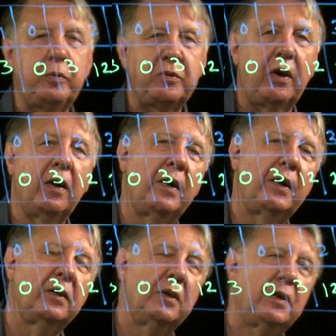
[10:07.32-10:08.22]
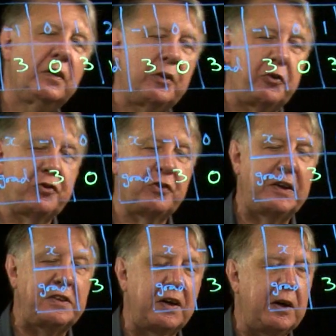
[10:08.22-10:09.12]
it was going
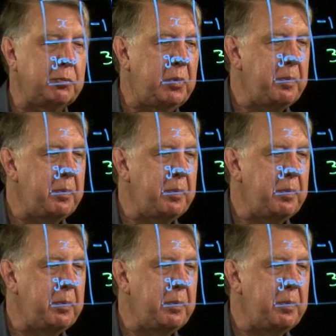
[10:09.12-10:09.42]
straight up.